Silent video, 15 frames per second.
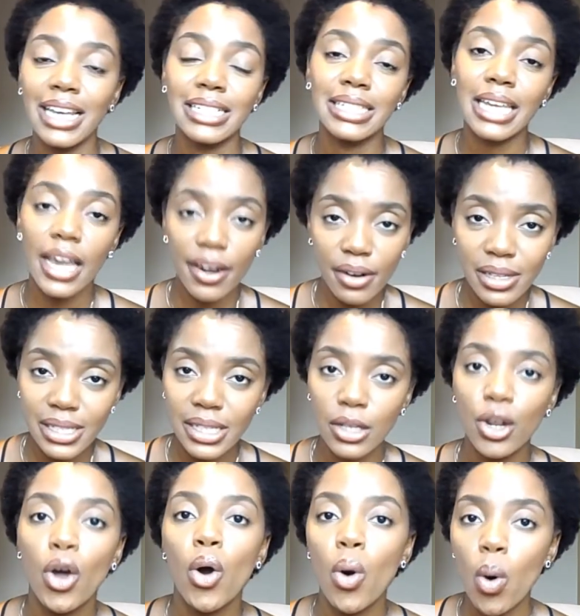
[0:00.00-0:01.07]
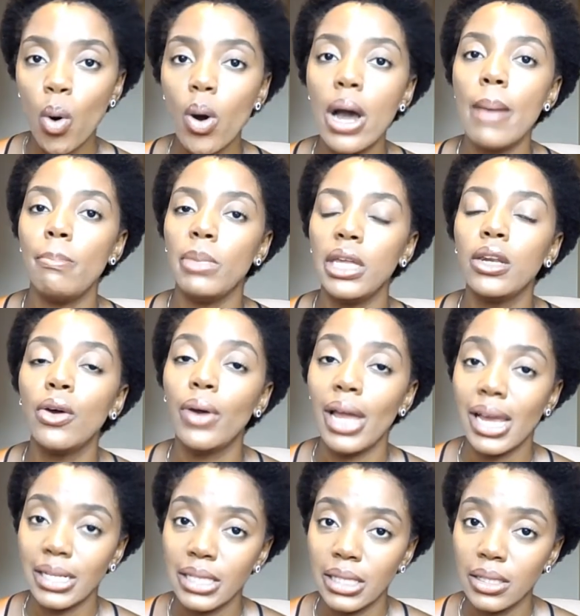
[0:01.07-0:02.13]
keratin, or amino
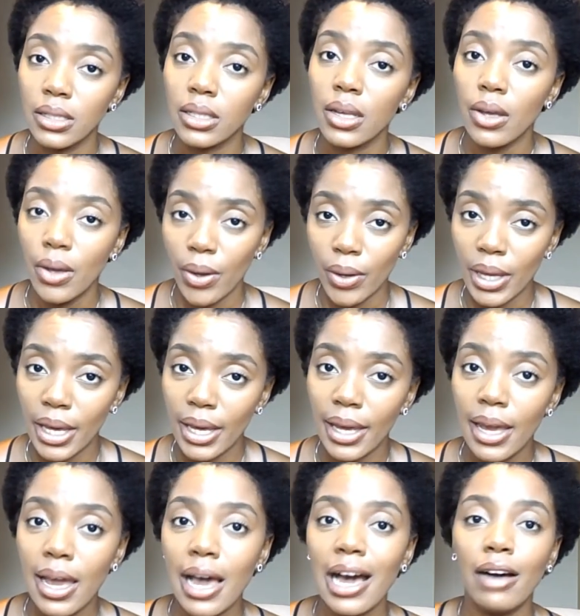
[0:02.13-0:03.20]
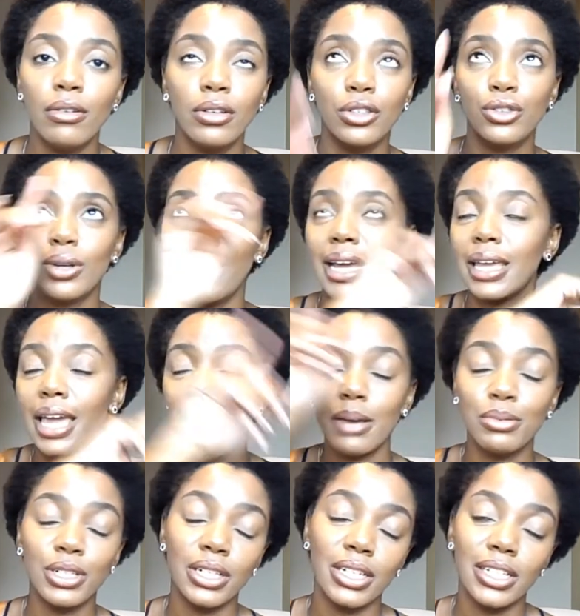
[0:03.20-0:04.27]
acids, okay? I will try
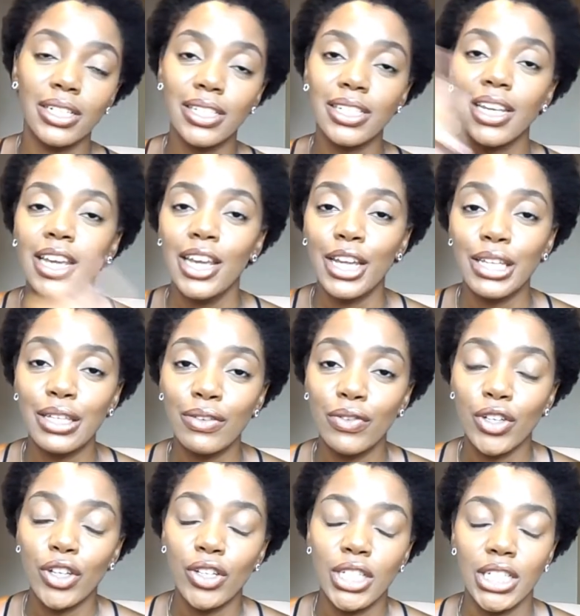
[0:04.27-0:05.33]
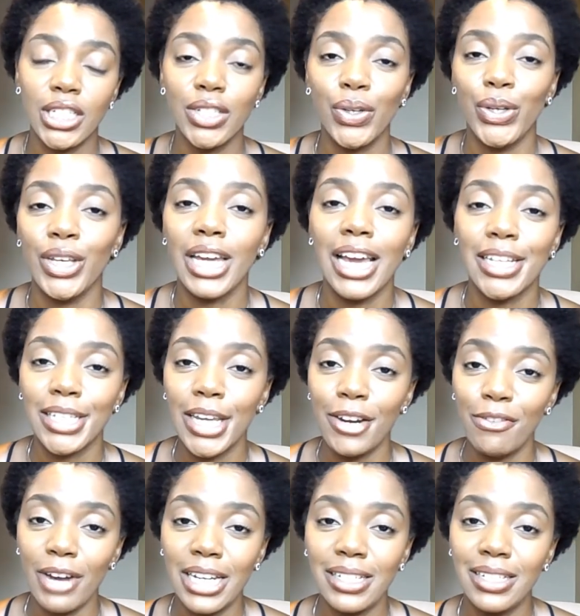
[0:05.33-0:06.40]
caption it in the video just so you guys can
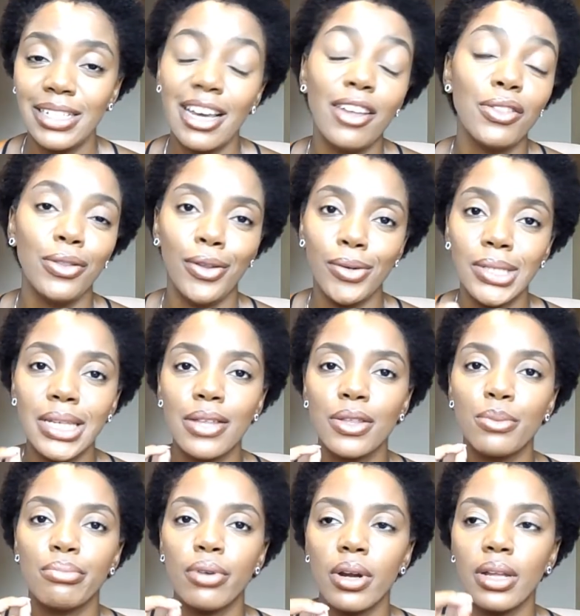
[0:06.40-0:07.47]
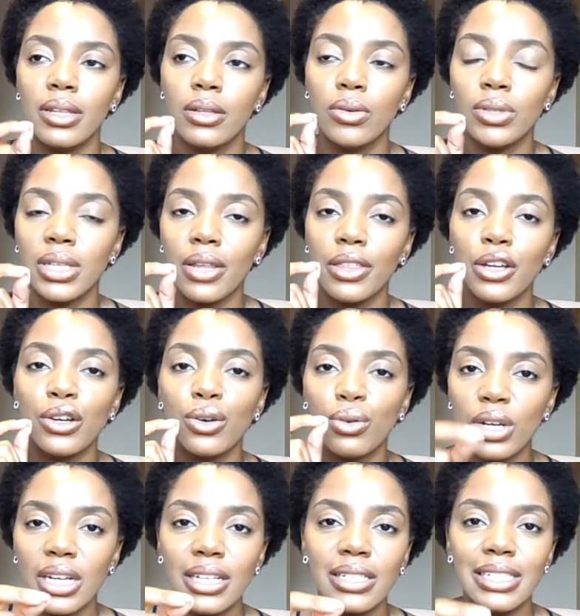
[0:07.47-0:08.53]
write it down. Those are the
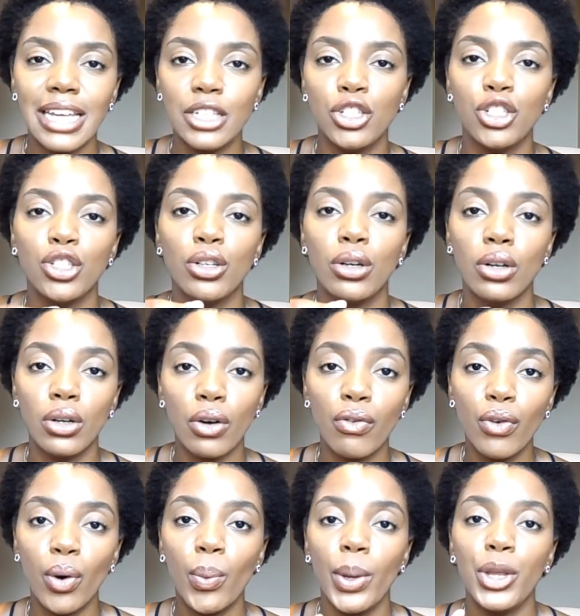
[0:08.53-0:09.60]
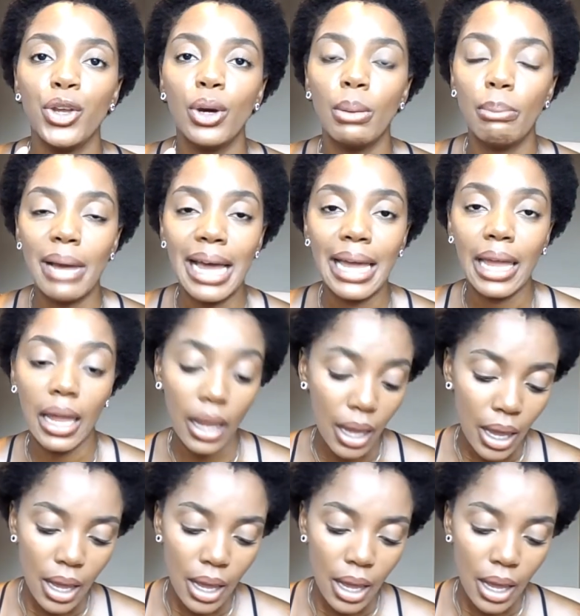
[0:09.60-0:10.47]
ingredients that you should look for when you're buying